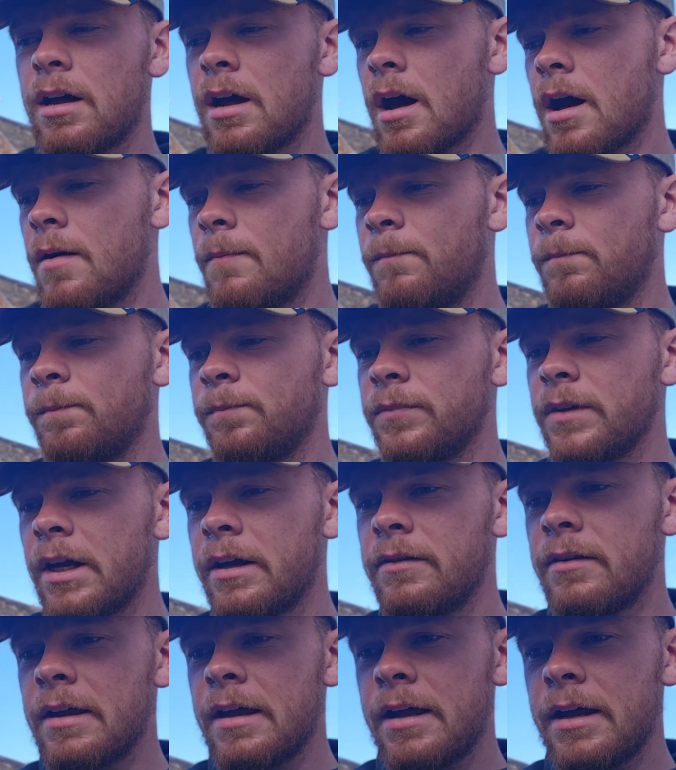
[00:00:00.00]
and
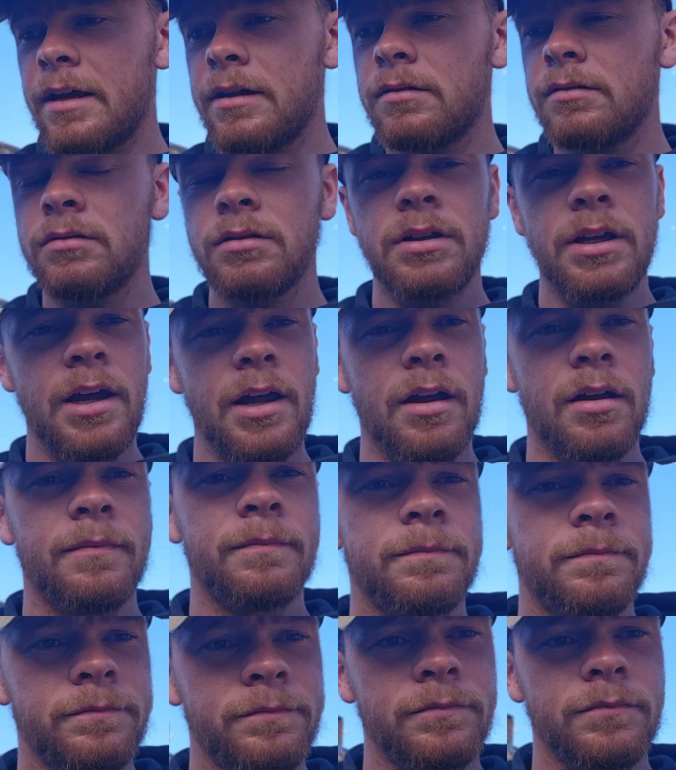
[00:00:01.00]
then yeah,
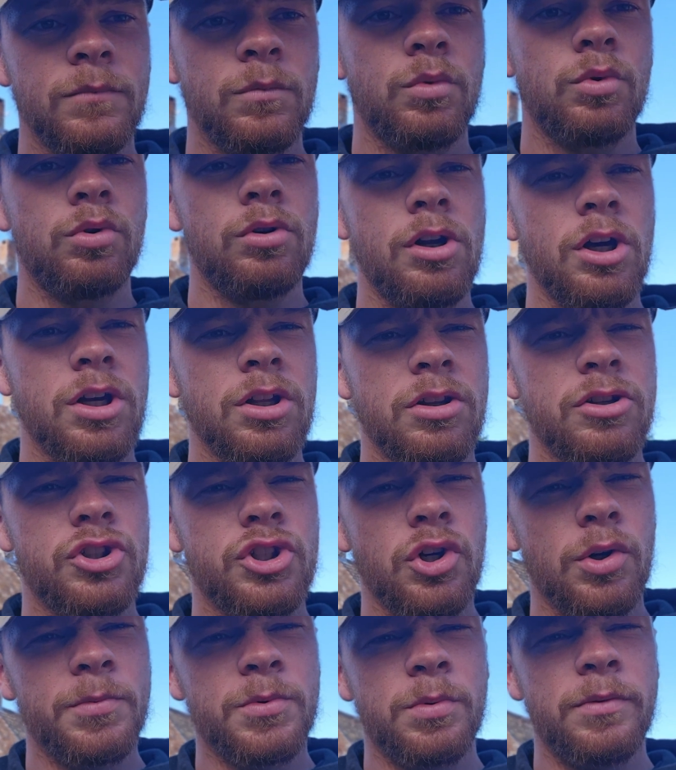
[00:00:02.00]
we'll look at the
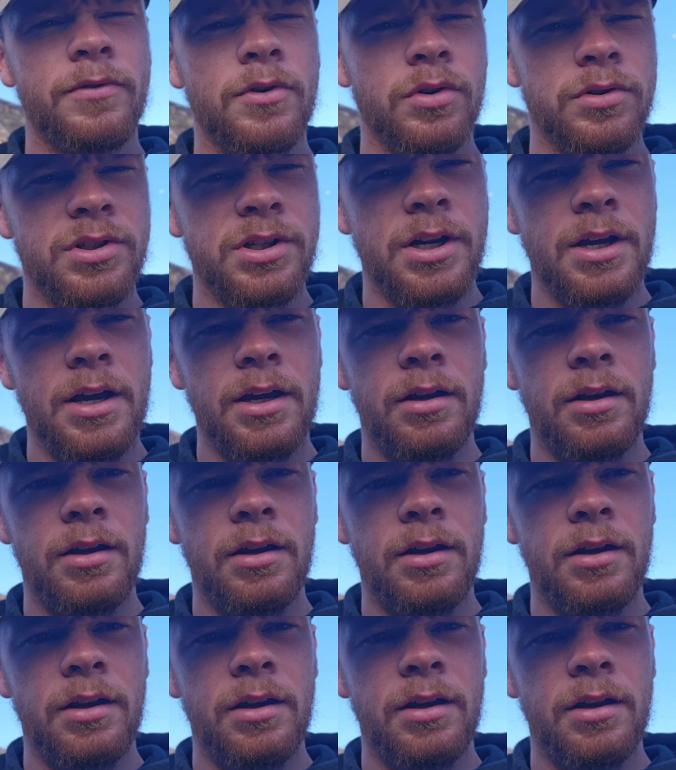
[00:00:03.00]
jobs we've got today.